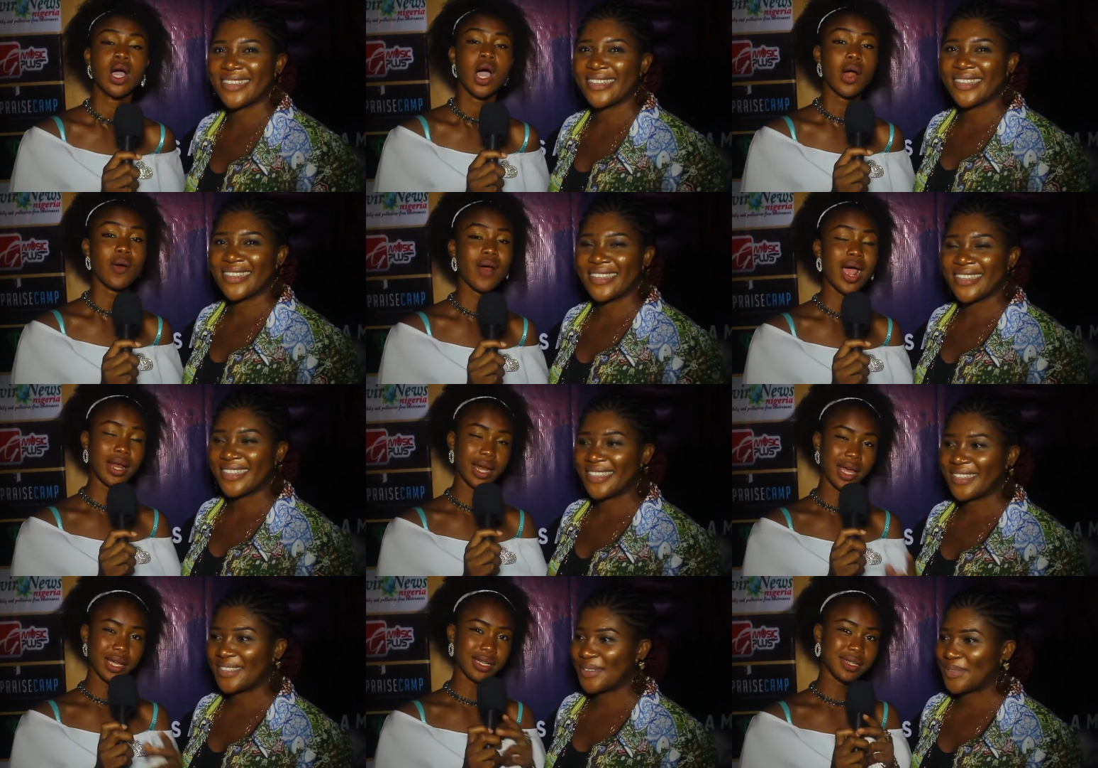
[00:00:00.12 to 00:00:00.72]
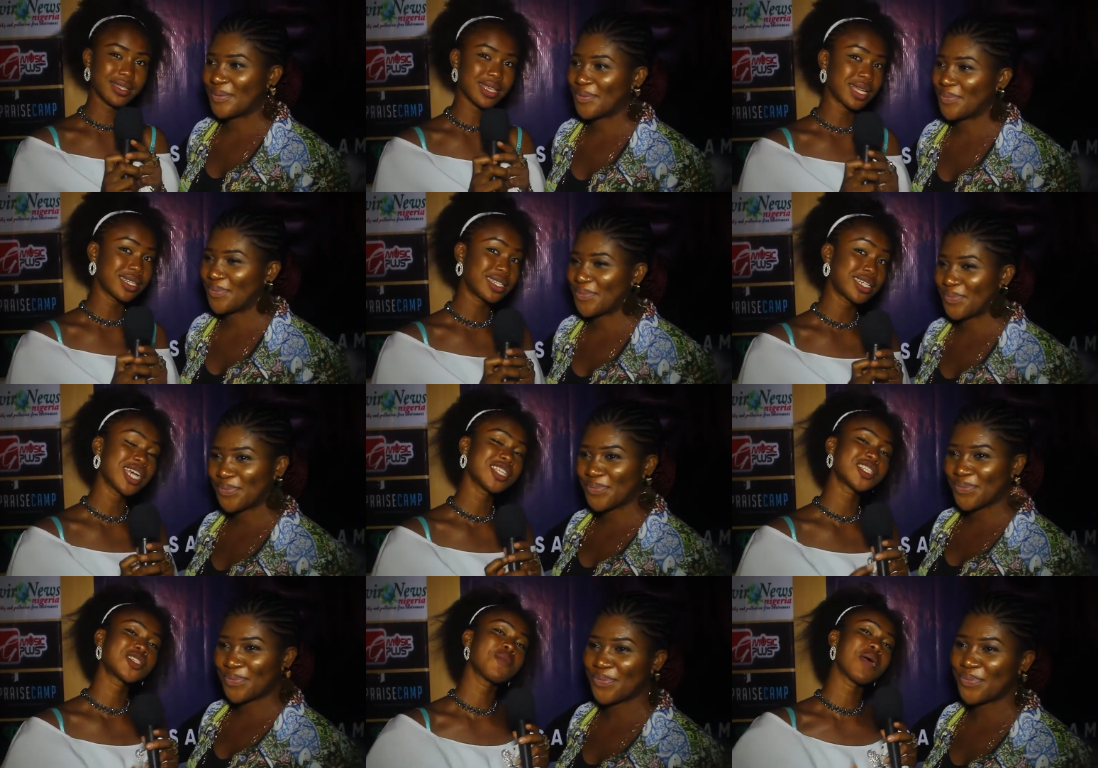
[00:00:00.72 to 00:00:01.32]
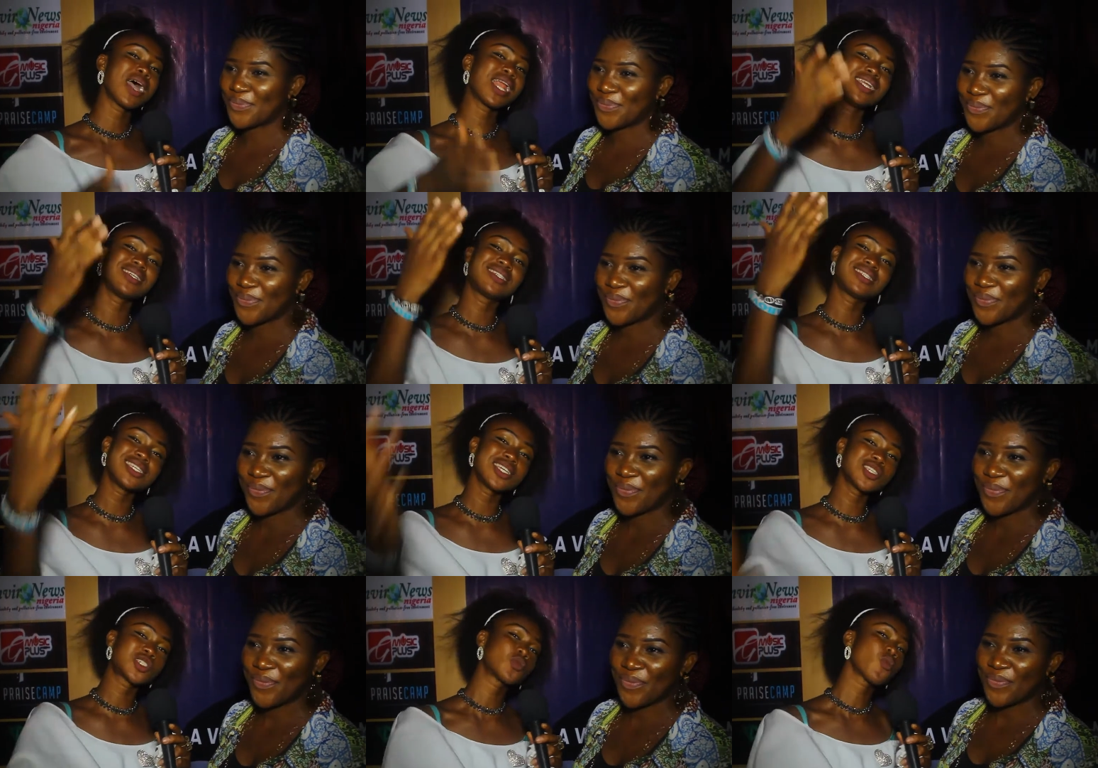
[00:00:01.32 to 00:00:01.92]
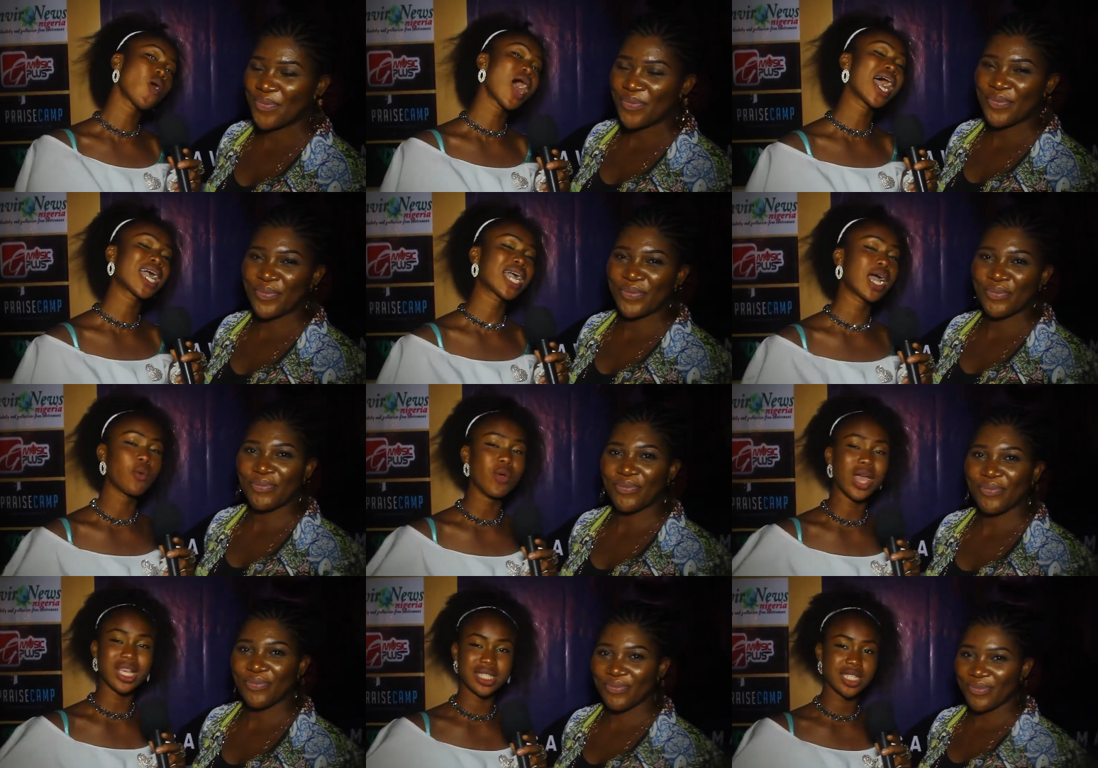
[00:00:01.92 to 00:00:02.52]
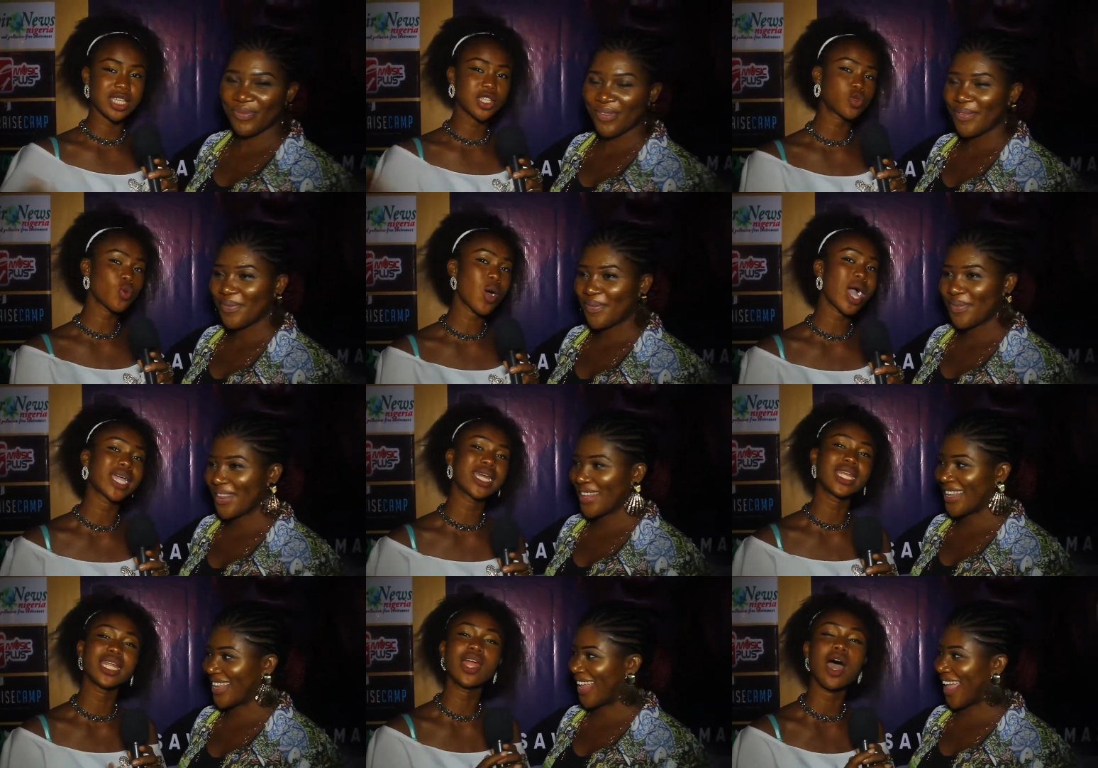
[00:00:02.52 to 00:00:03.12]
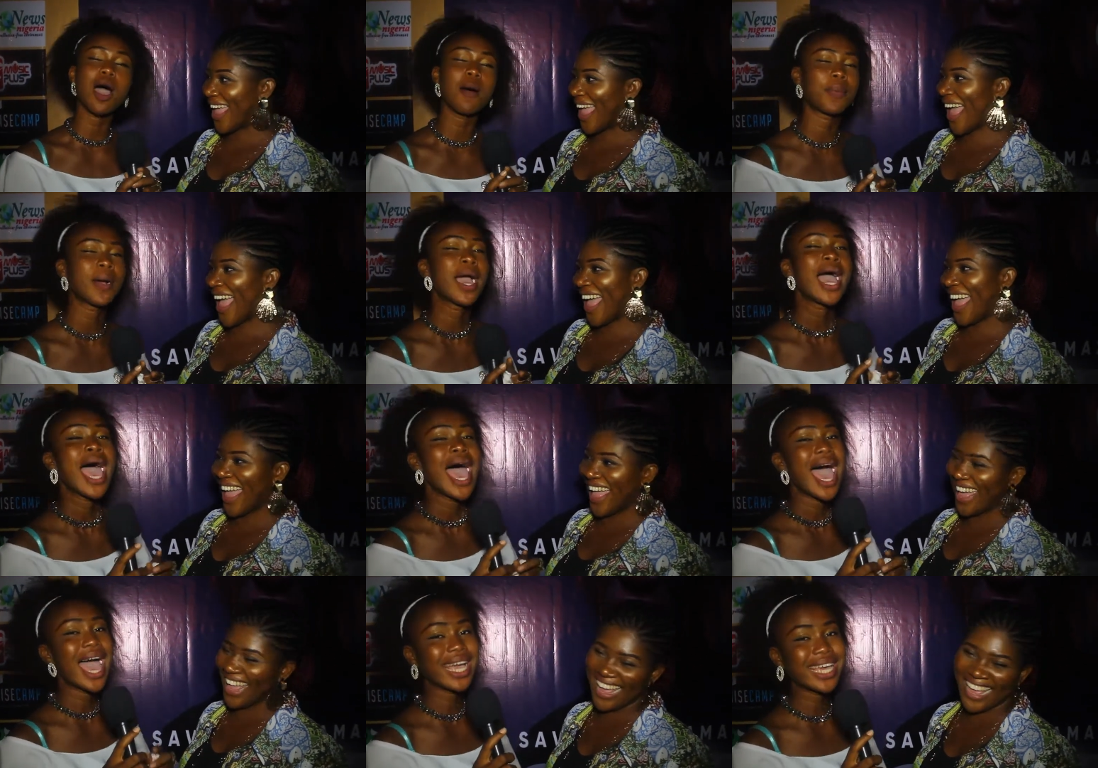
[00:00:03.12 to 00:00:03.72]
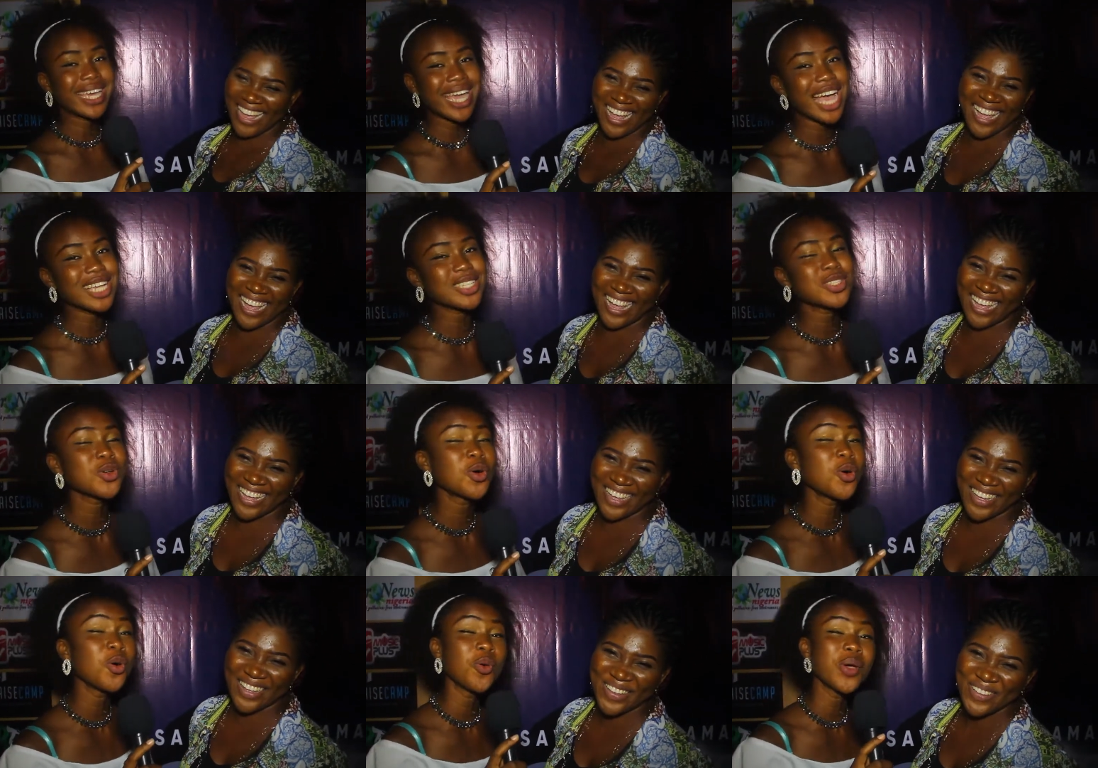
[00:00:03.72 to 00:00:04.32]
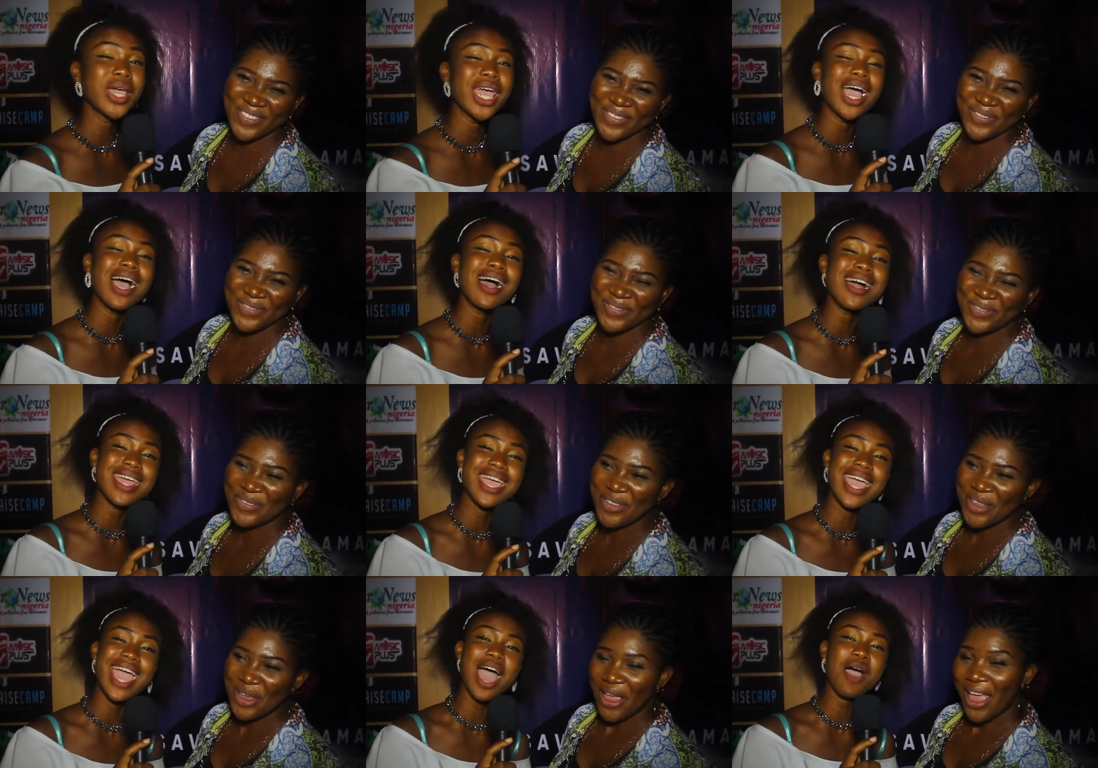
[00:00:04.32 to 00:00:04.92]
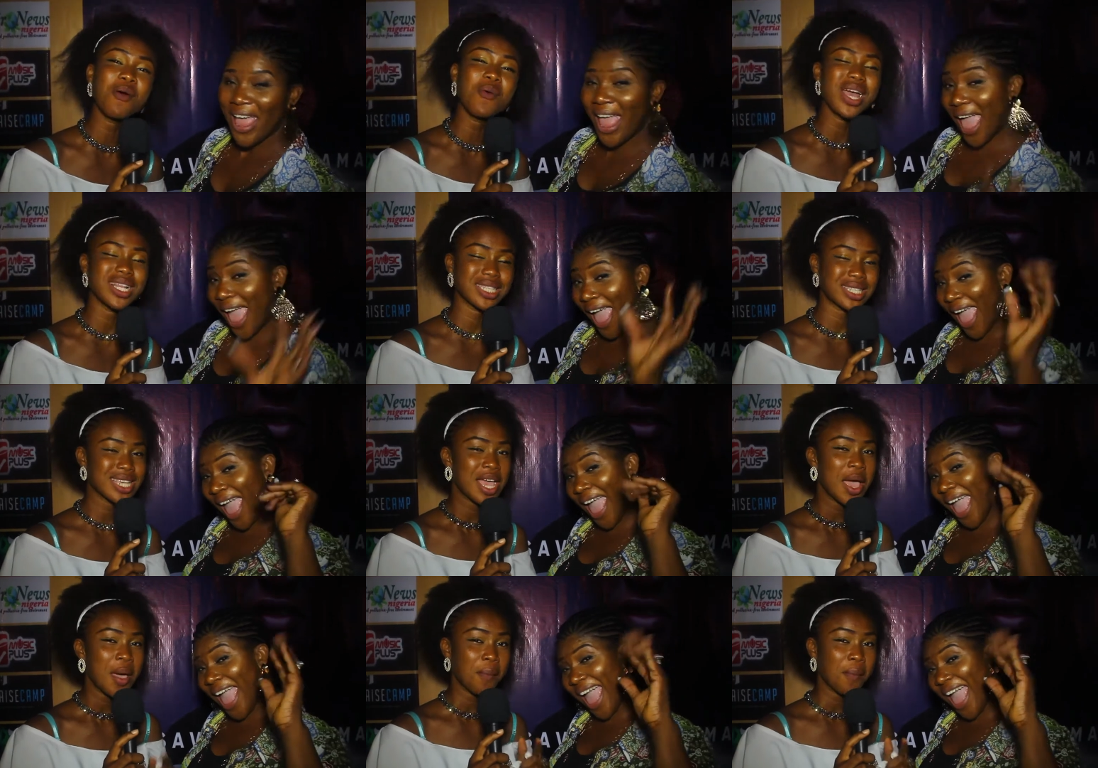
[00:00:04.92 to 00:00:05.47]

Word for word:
Speaker 1: All right, ladies and gentlemen, it's still swag, and we are still swagging it up. And guess who we are here with?